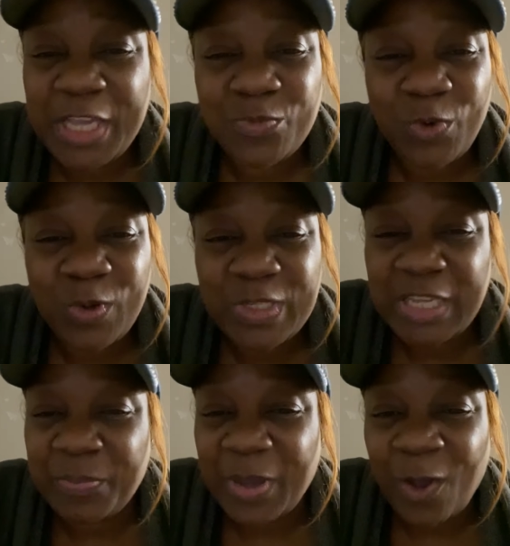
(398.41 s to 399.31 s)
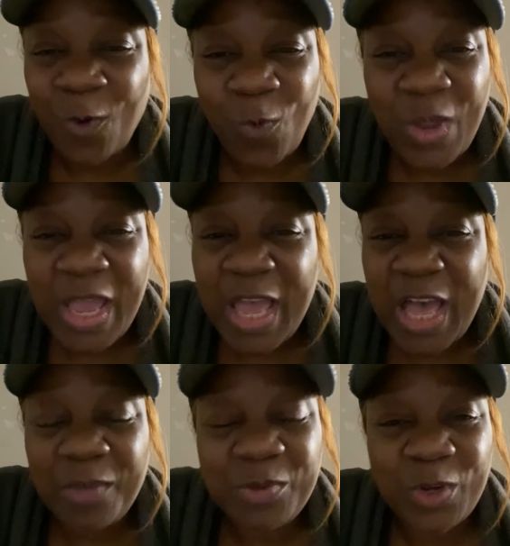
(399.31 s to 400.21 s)
His words, and behold,
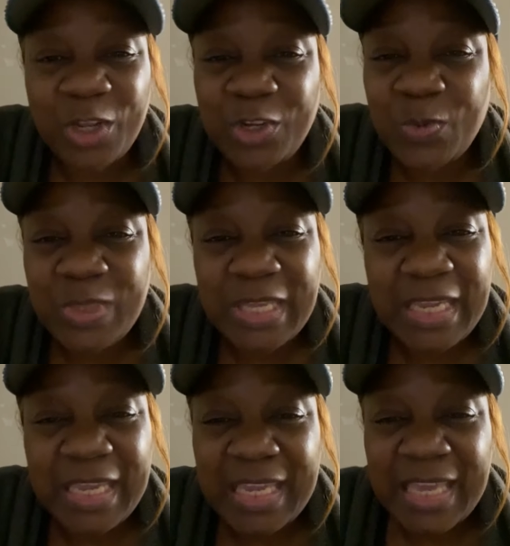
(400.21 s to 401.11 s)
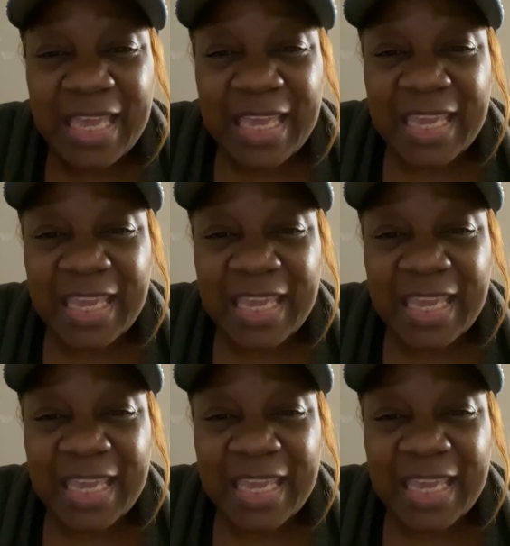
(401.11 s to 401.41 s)
I'm doing a new thing.